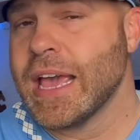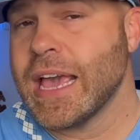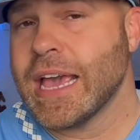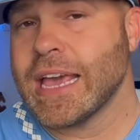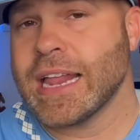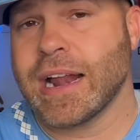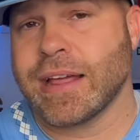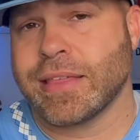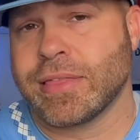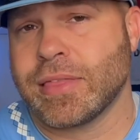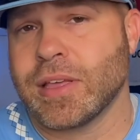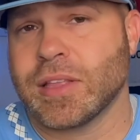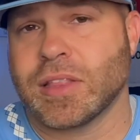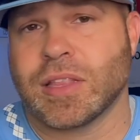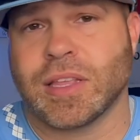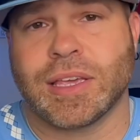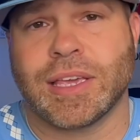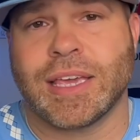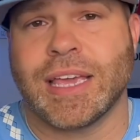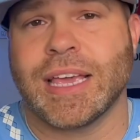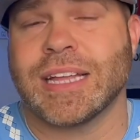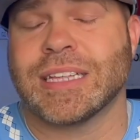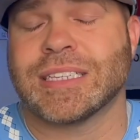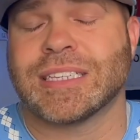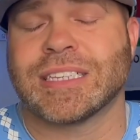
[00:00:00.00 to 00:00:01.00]
And I think the
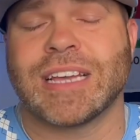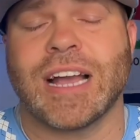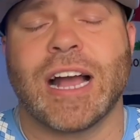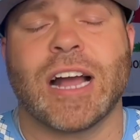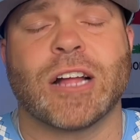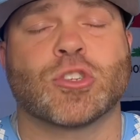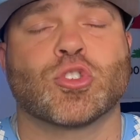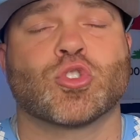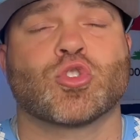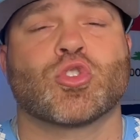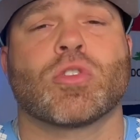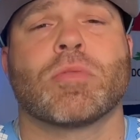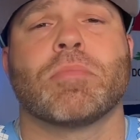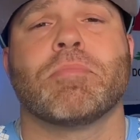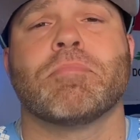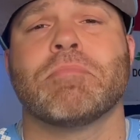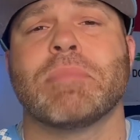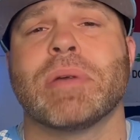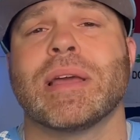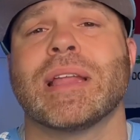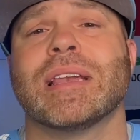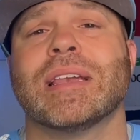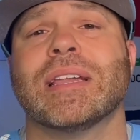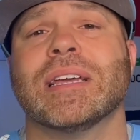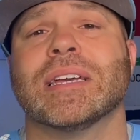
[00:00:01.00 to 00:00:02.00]
kid's got
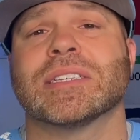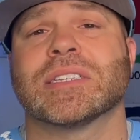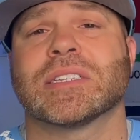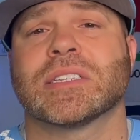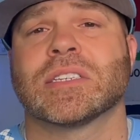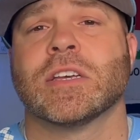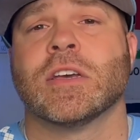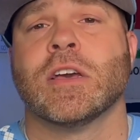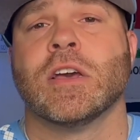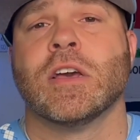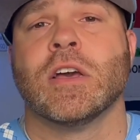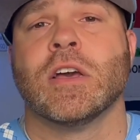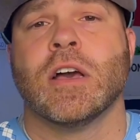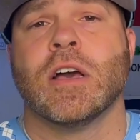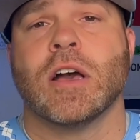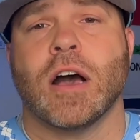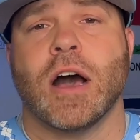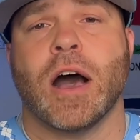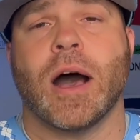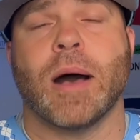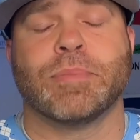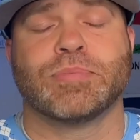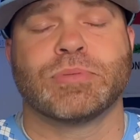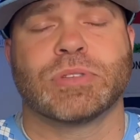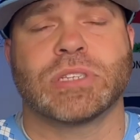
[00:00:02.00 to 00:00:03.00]
tremendous
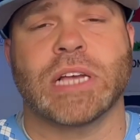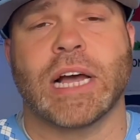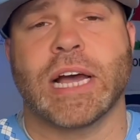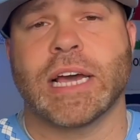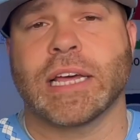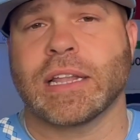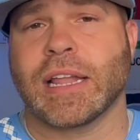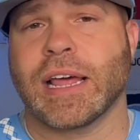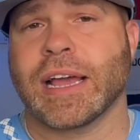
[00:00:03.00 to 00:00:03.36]
upside.